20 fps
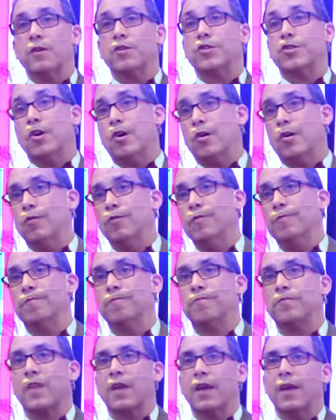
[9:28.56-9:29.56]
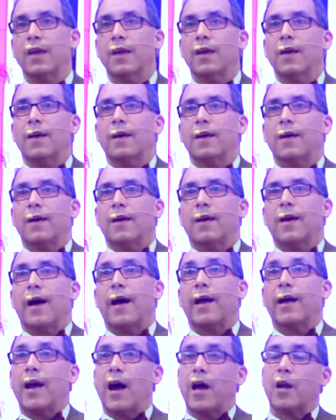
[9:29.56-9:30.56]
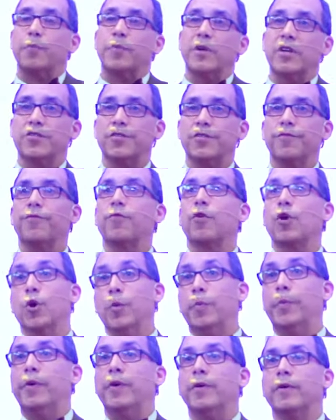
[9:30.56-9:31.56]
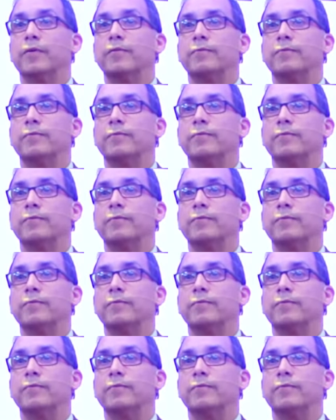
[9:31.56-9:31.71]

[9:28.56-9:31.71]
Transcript: So, I got a piece of rope,